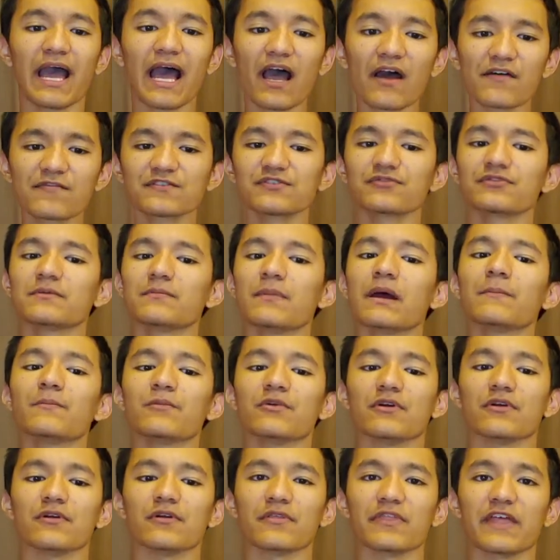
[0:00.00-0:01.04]
have to remember
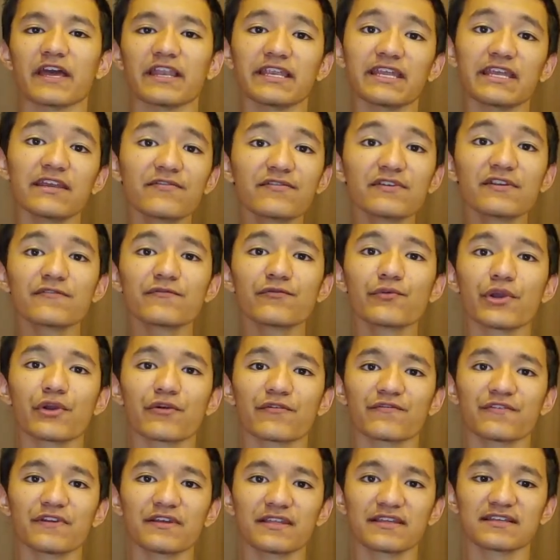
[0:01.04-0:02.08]
that even if we are
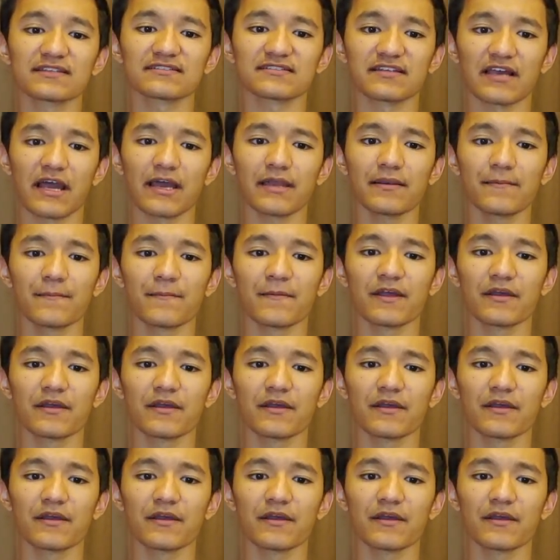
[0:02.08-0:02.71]
feeling sad,